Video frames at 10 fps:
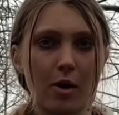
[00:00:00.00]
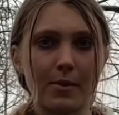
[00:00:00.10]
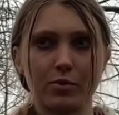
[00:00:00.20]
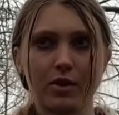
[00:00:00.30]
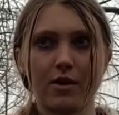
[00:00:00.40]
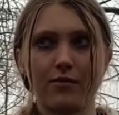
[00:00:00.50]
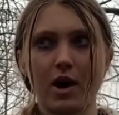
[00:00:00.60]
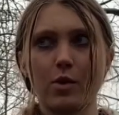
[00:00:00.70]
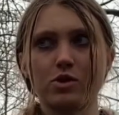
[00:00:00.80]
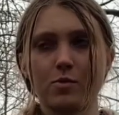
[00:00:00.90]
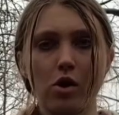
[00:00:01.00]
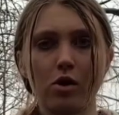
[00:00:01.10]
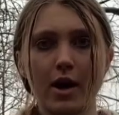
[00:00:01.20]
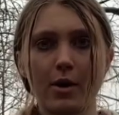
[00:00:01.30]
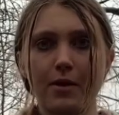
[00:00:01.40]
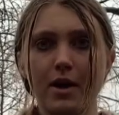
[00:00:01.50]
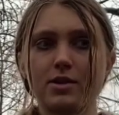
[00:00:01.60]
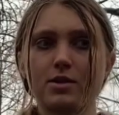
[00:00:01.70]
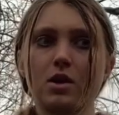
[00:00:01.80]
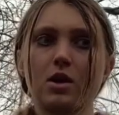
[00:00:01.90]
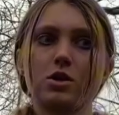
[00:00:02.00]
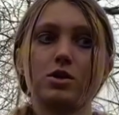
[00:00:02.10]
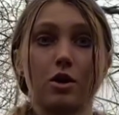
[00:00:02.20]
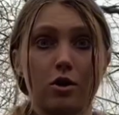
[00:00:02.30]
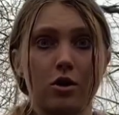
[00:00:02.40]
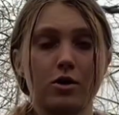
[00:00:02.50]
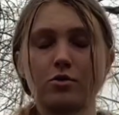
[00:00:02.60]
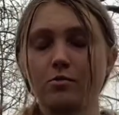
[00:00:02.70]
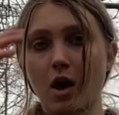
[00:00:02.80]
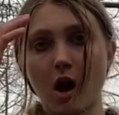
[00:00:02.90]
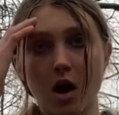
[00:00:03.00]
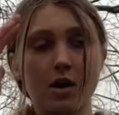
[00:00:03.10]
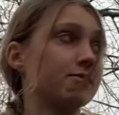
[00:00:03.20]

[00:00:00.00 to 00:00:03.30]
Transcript: But when I fly with smaller airplanes, they hurt my head.